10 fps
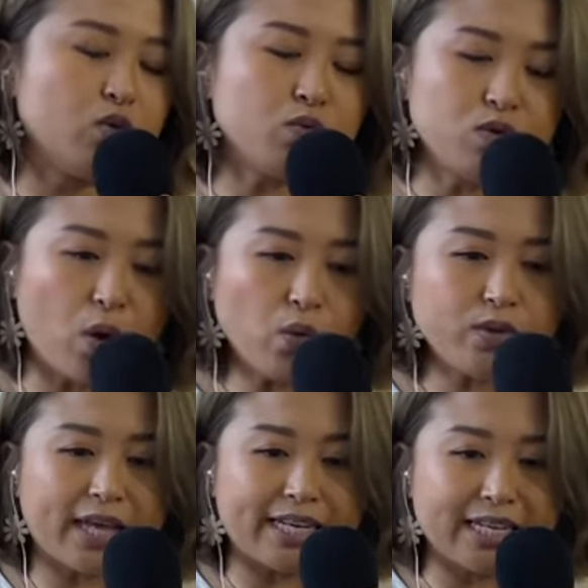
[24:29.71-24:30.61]
you
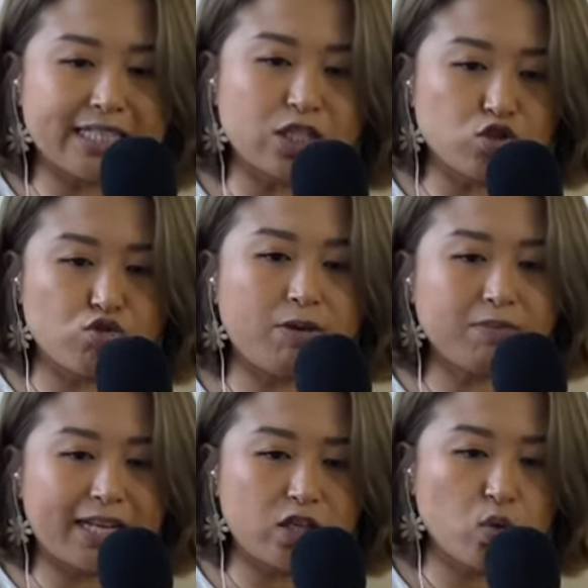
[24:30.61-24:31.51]
know that it's a
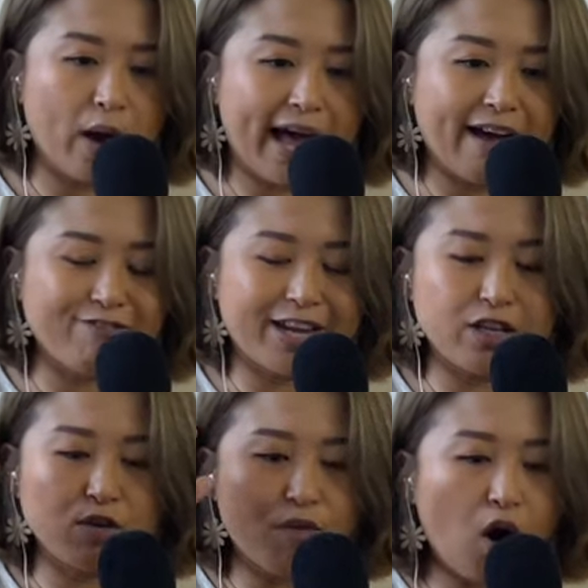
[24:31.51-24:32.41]
dream that you have
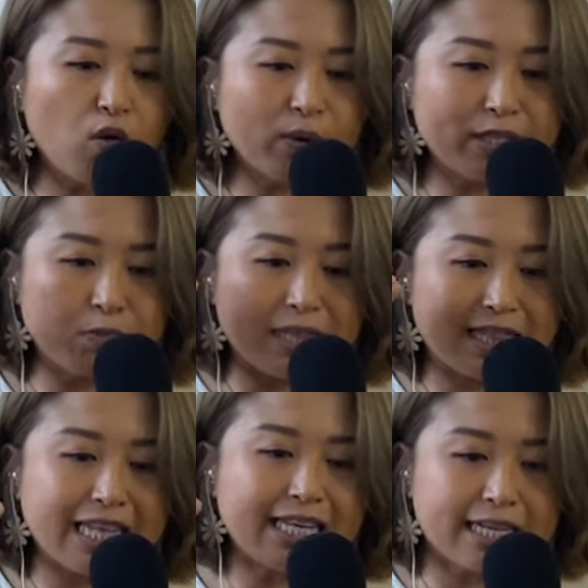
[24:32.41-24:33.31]
and you've always
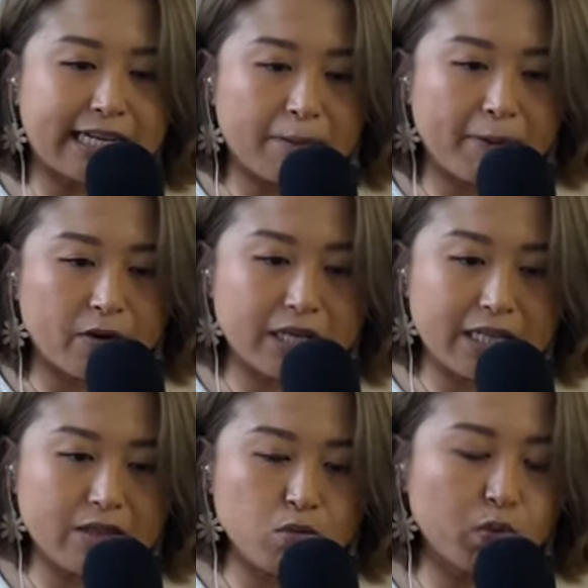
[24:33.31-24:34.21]
been thinking about it,